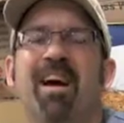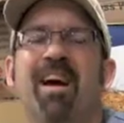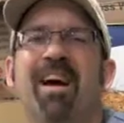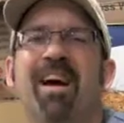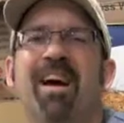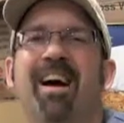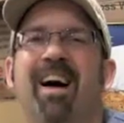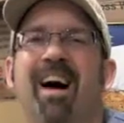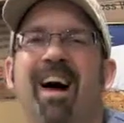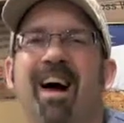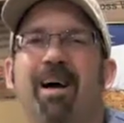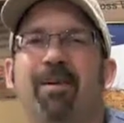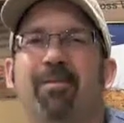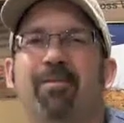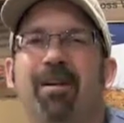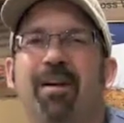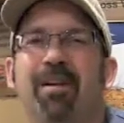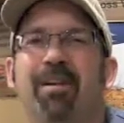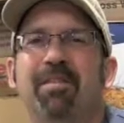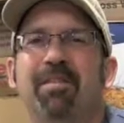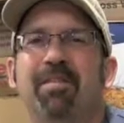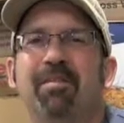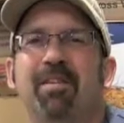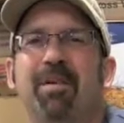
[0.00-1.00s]
I
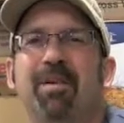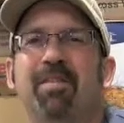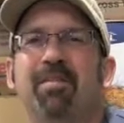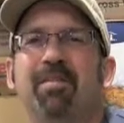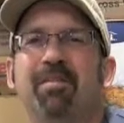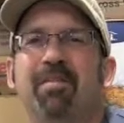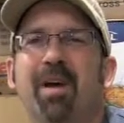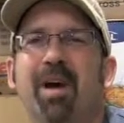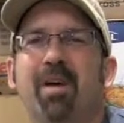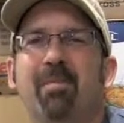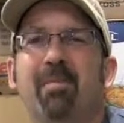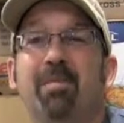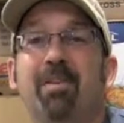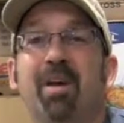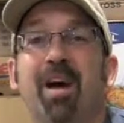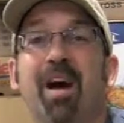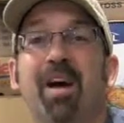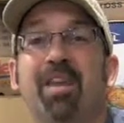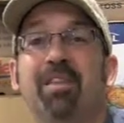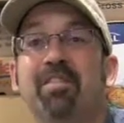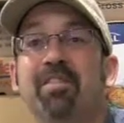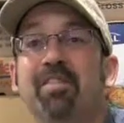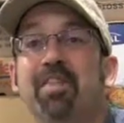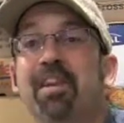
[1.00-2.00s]
went to spend some time with
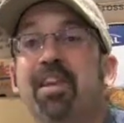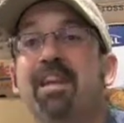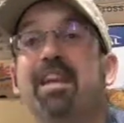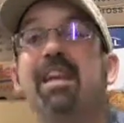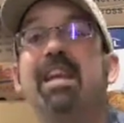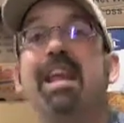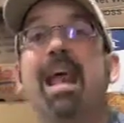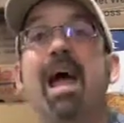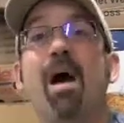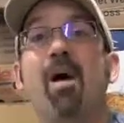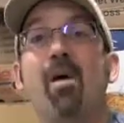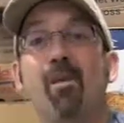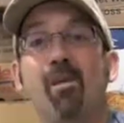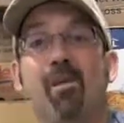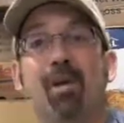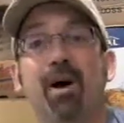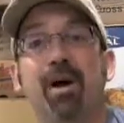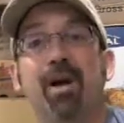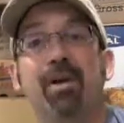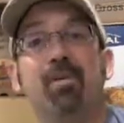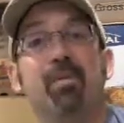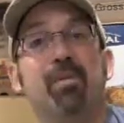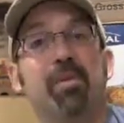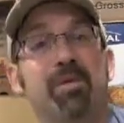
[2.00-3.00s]
God and said, "Now
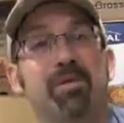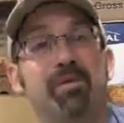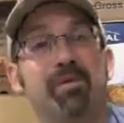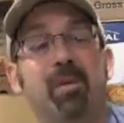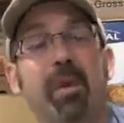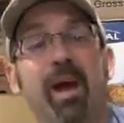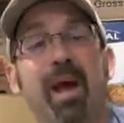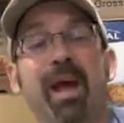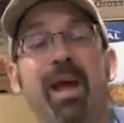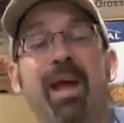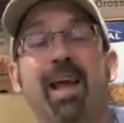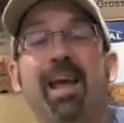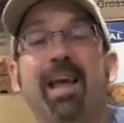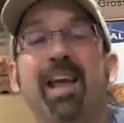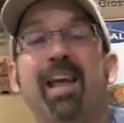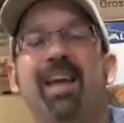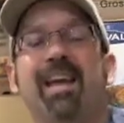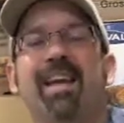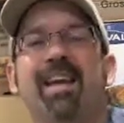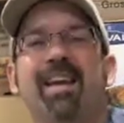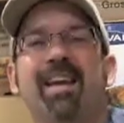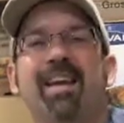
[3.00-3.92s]
what? Which way?"